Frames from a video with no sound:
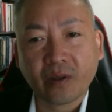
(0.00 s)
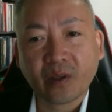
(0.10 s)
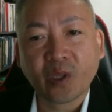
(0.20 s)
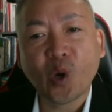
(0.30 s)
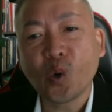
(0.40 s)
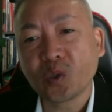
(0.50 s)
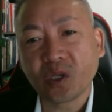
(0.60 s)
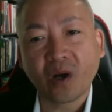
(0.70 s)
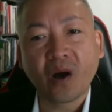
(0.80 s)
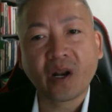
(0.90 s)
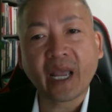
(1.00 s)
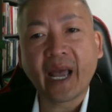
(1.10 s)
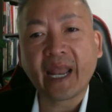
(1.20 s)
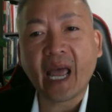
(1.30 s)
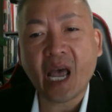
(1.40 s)
Those are the kind
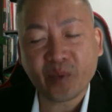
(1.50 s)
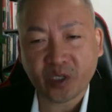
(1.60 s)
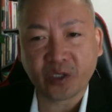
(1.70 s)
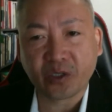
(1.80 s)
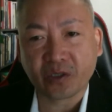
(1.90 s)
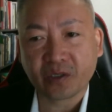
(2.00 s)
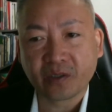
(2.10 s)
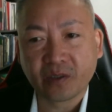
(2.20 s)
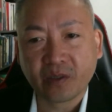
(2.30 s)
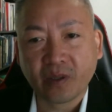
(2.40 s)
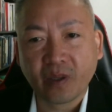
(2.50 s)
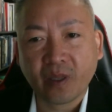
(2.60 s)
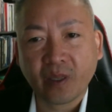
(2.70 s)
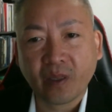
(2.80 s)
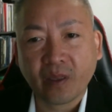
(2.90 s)
of obstacles
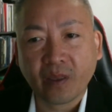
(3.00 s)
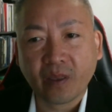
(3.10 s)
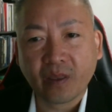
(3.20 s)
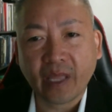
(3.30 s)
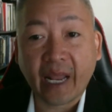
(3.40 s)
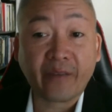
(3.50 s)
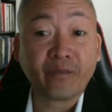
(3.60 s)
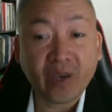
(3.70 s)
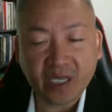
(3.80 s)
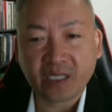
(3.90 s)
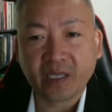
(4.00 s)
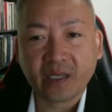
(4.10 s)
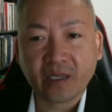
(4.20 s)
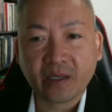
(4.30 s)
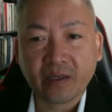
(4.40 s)
that I faced,
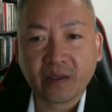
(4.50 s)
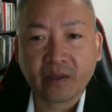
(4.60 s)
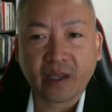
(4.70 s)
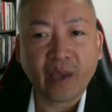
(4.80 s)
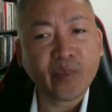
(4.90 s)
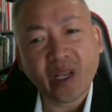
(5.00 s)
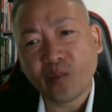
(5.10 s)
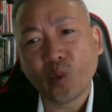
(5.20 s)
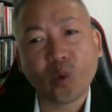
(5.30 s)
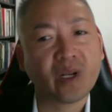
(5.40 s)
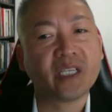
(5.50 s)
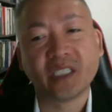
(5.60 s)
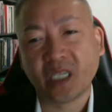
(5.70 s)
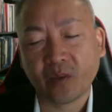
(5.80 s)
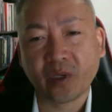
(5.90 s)
and many more, ladies and
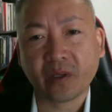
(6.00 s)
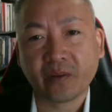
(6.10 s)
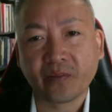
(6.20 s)
gentlemen.